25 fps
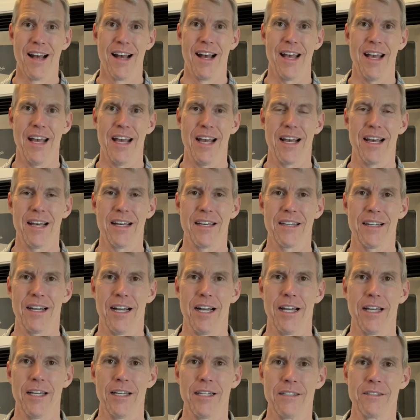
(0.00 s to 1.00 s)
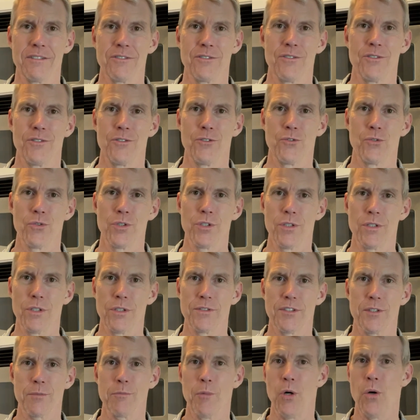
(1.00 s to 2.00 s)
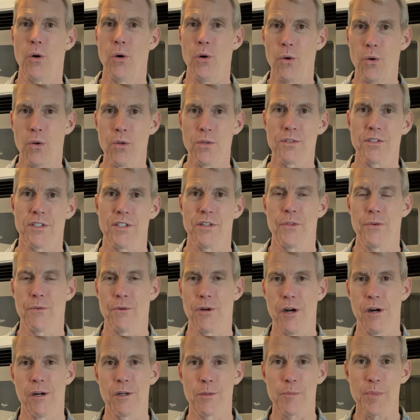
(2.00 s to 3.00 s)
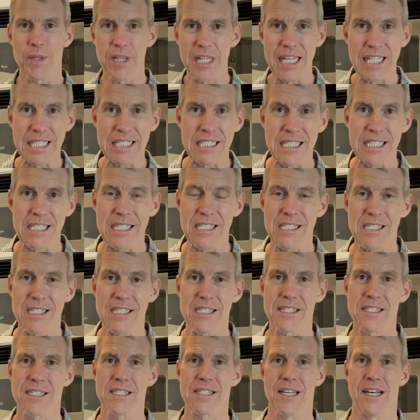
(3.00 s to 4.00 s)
And I drilled some holes in the wrong places.